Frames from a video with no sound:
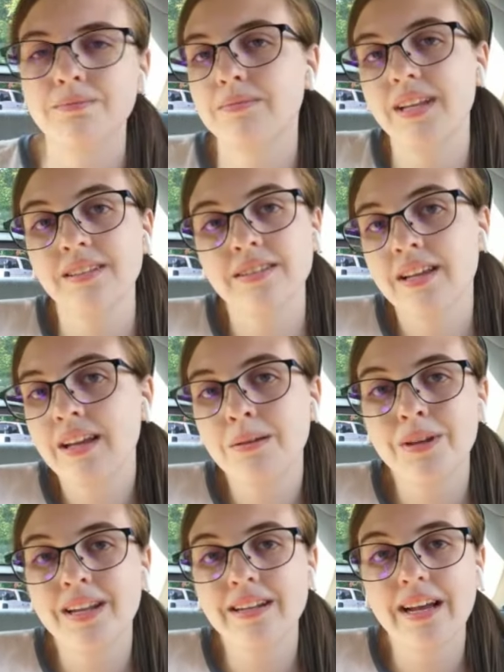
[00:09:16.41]
next time,
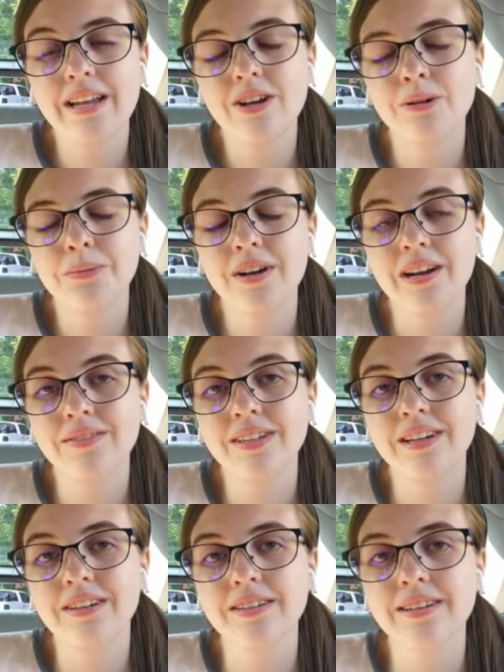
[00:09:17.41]
and I hope you're having
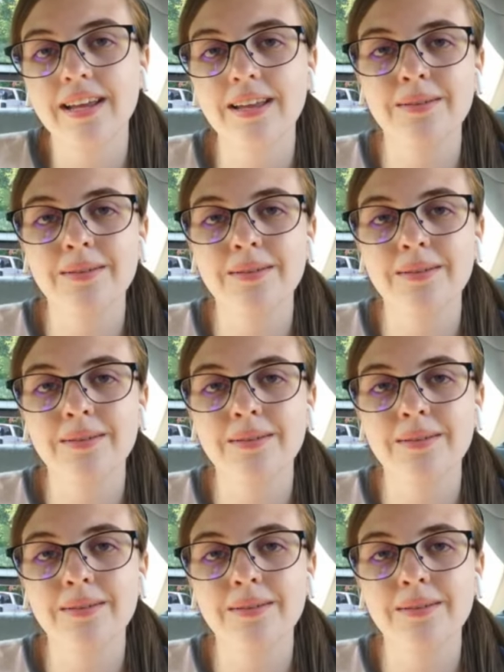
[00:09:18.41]
a good day.